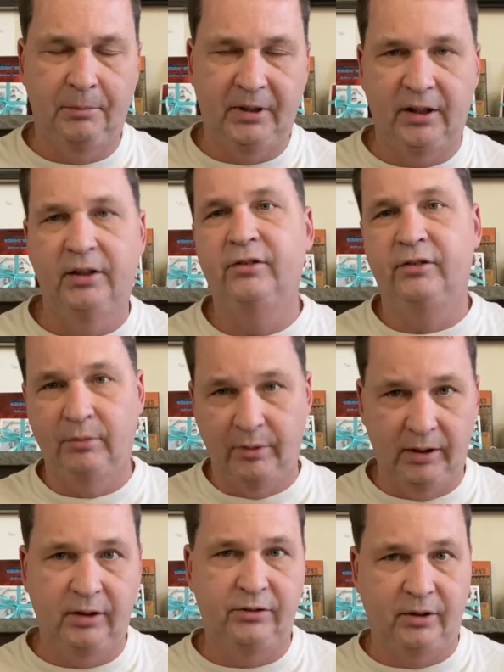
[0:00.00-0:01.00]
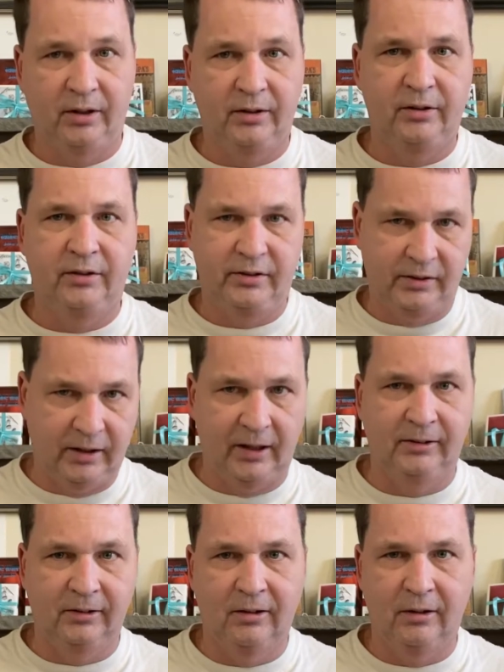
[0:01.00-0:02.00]
bands doing songs
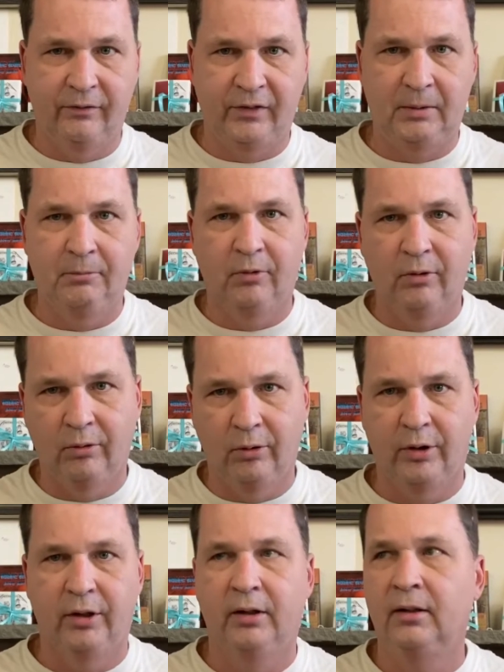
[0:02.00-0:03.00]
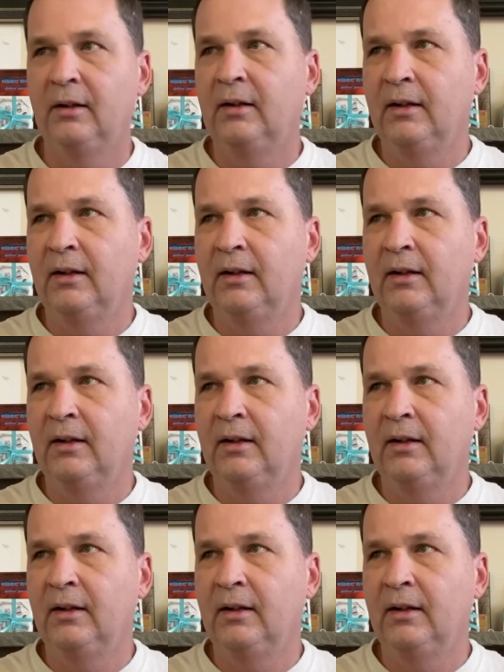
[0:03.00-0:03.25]
at the Hall of Fame or